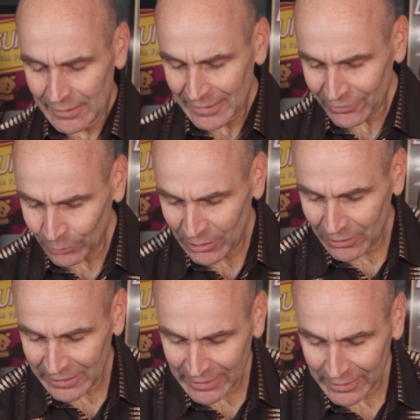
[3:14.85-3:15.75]
That's where you're
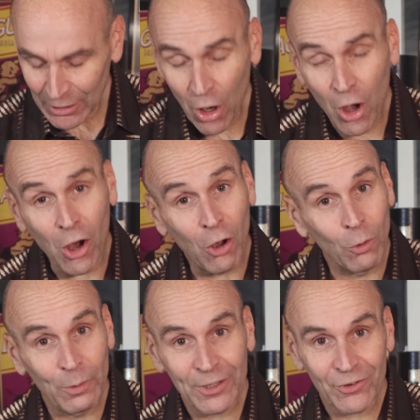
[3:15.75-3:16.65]
going to get it.
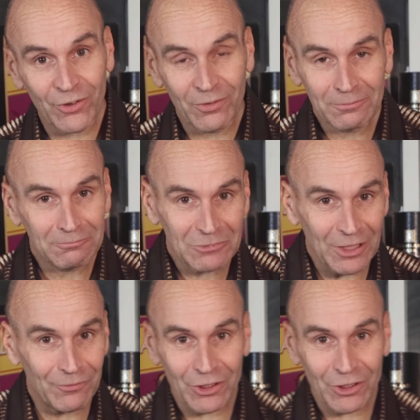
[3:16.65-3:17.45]
Always give